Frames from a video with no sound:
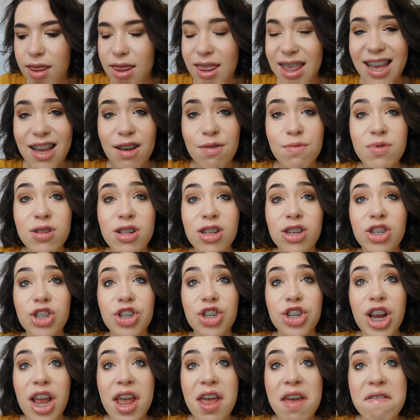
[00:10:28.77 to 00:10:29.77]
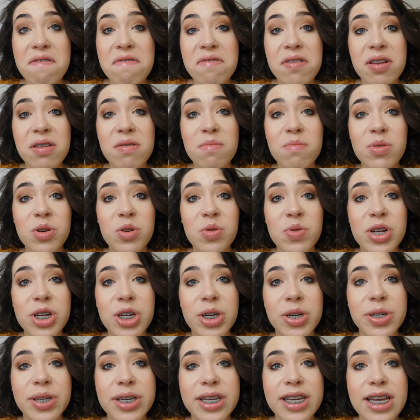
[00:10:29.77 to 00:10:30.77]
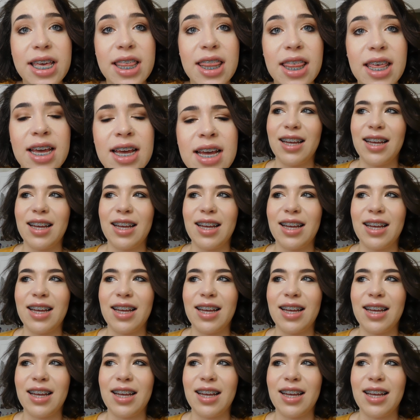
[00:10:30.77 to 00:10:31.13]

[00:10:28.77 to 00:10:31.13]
they will shave in between your teeth.